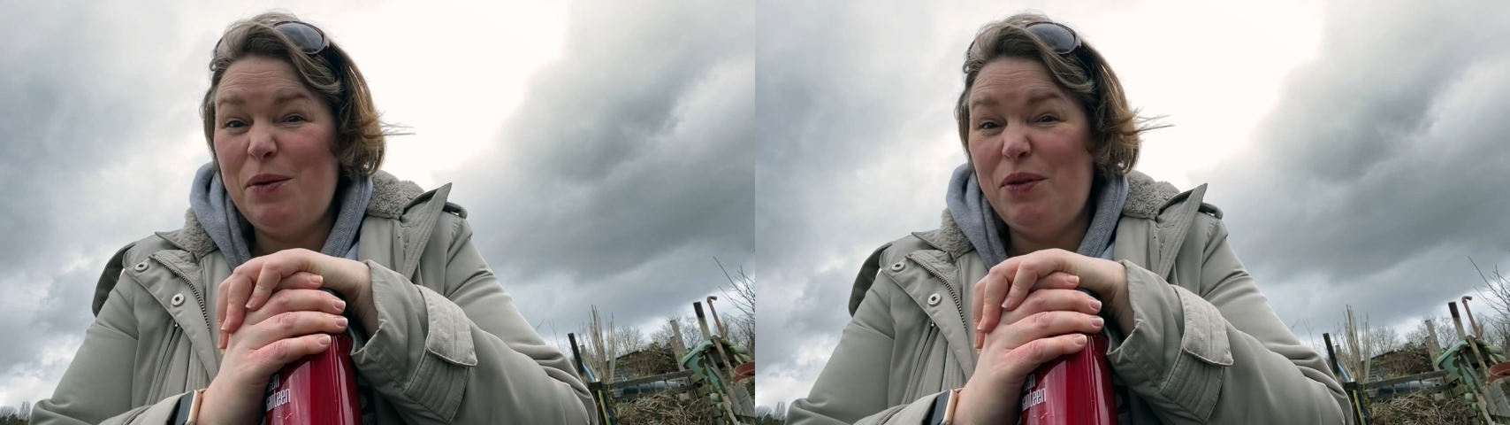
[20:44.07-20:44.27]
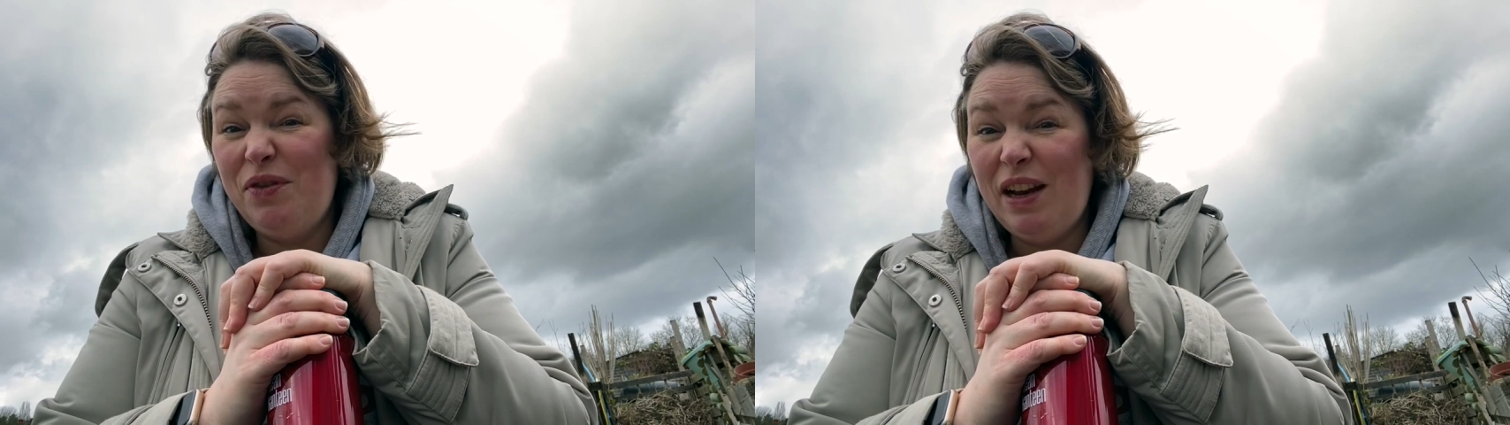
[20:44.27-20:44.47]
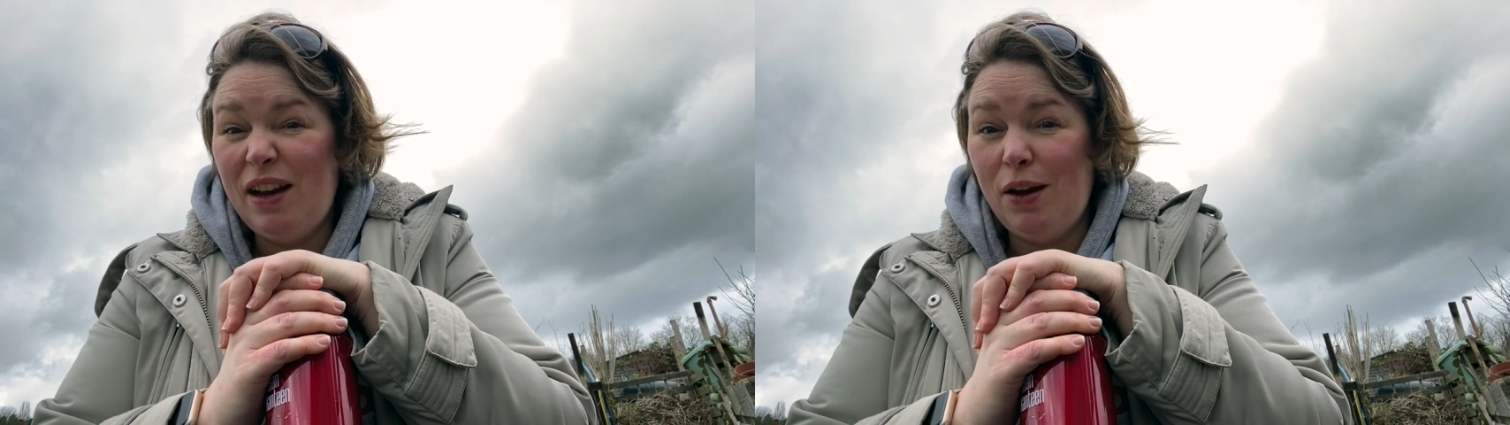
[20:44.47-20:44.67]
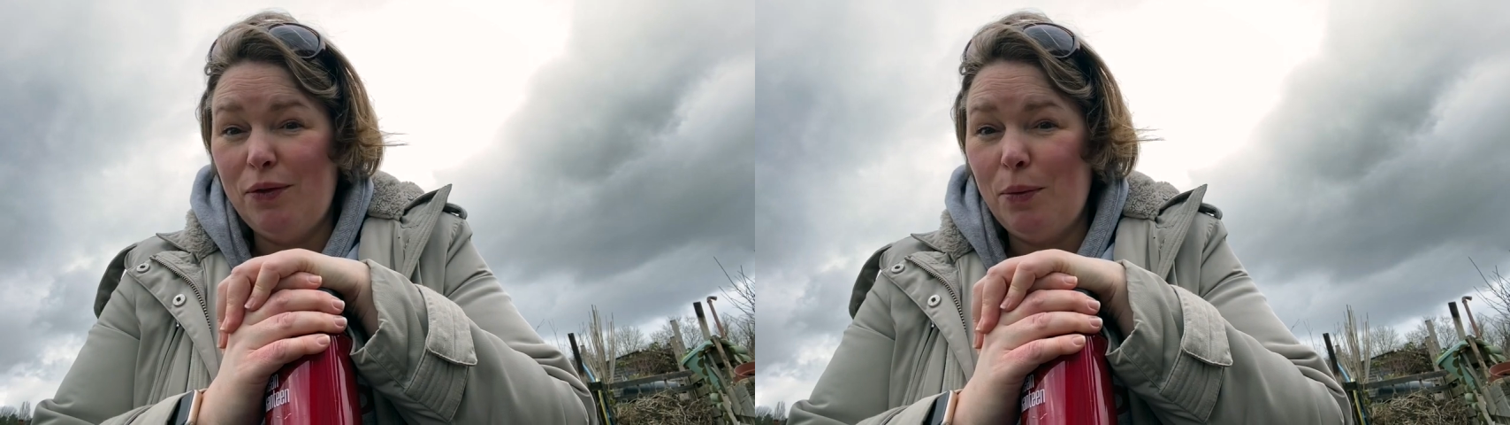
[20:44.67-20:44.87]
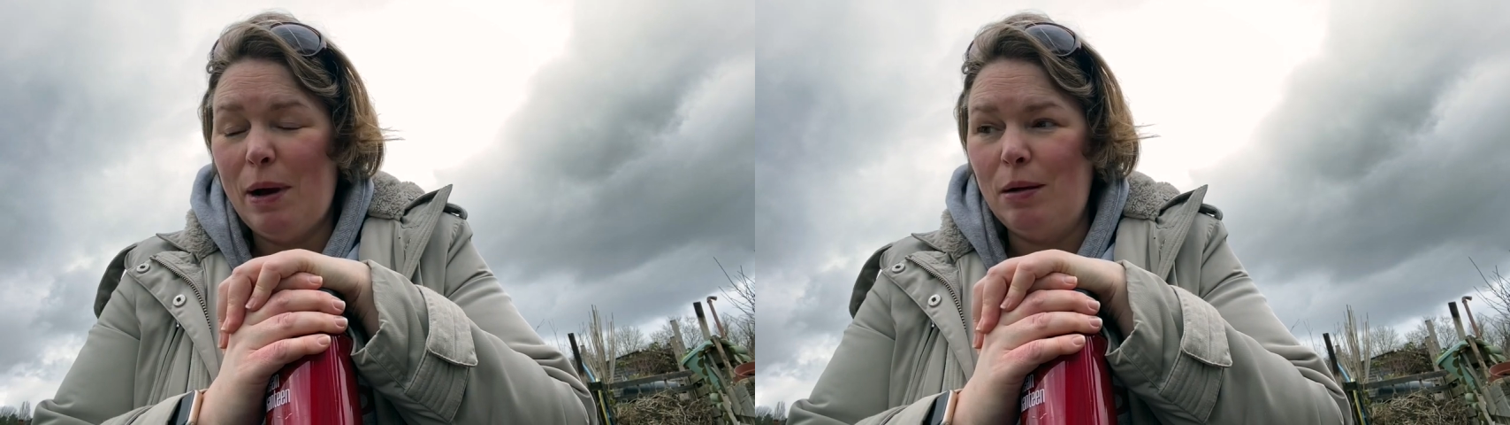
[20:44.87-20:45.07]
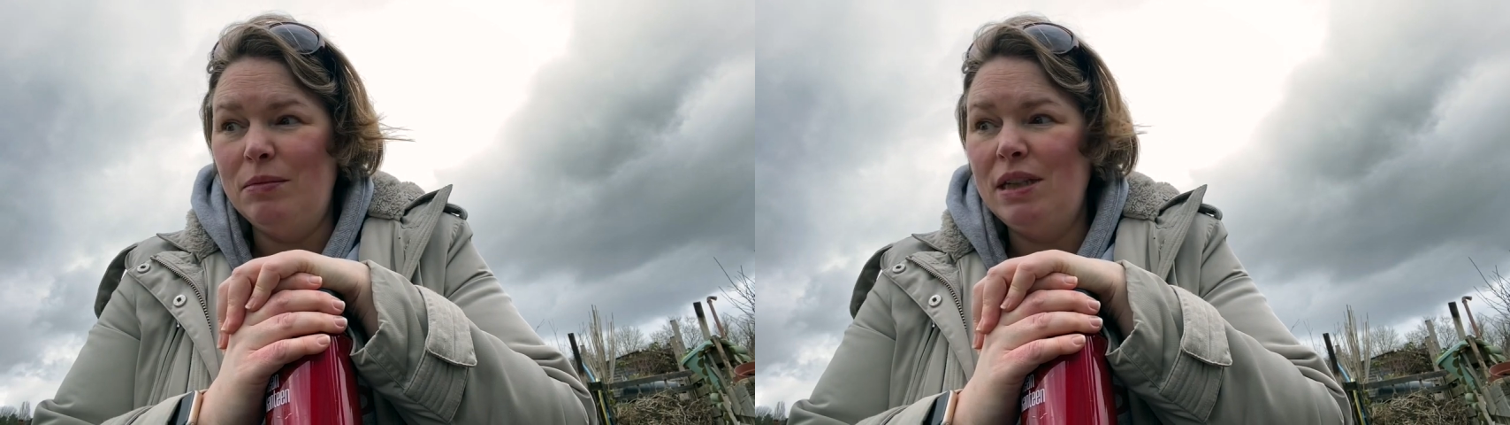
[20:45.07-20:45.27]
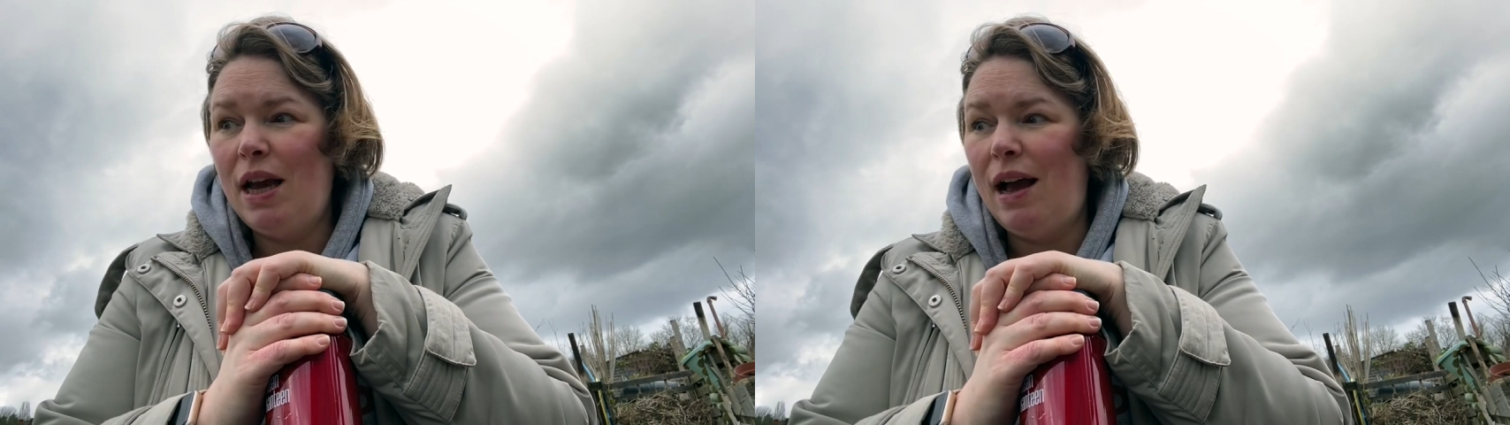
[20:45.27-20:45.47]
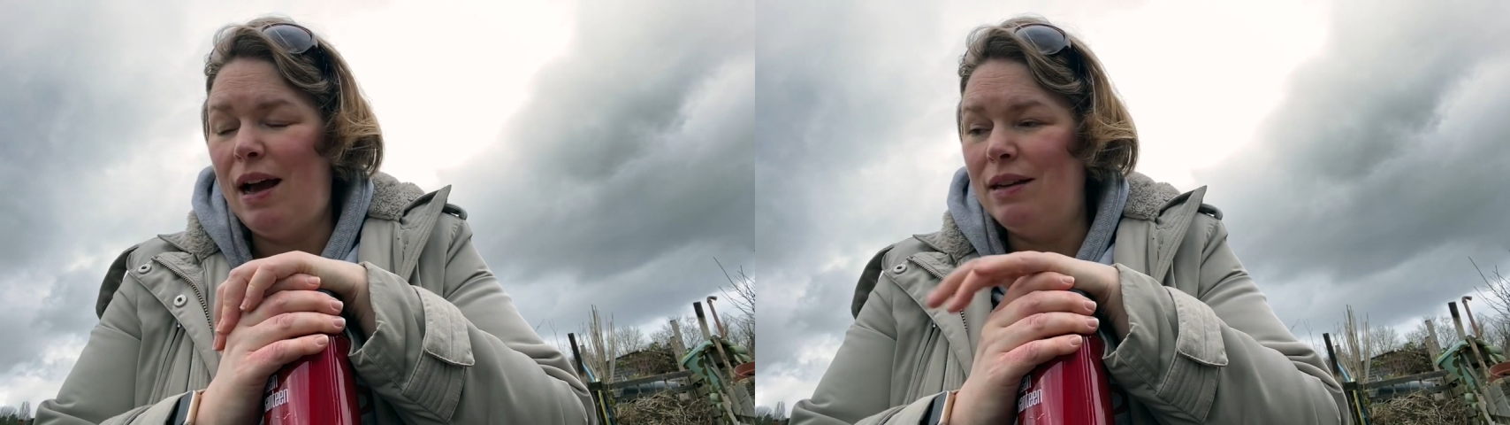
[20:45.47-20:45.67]
on feeling overwhelmed,
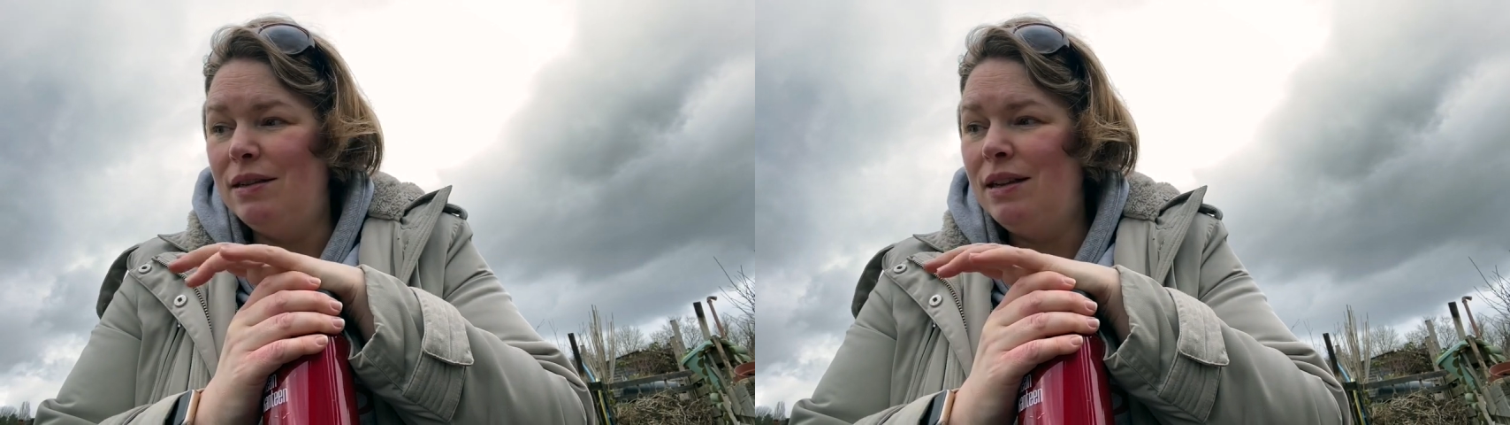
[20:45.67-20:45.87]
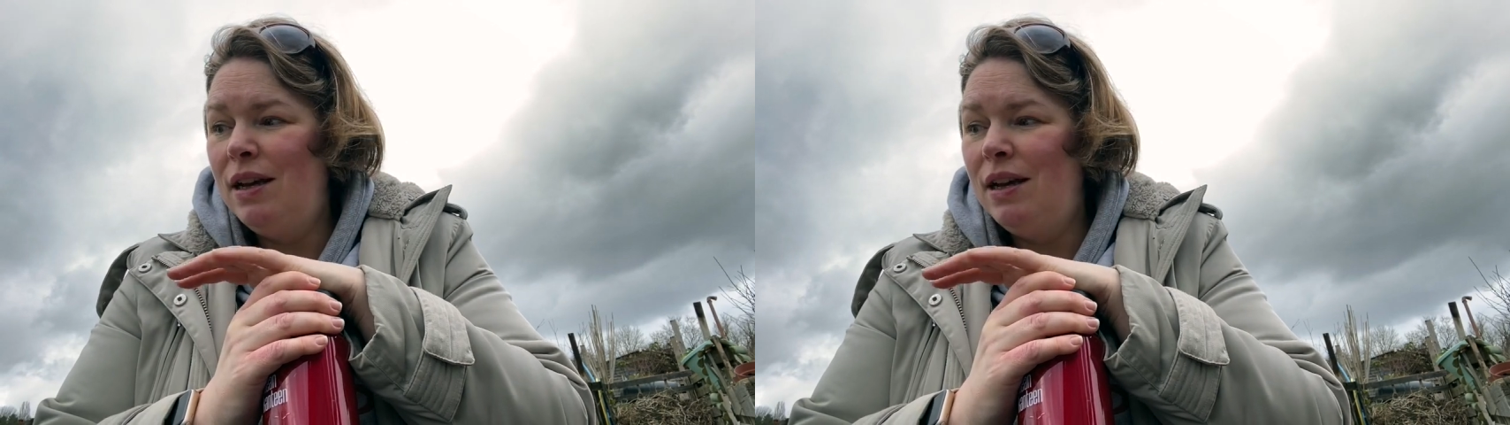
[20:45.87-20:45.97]
and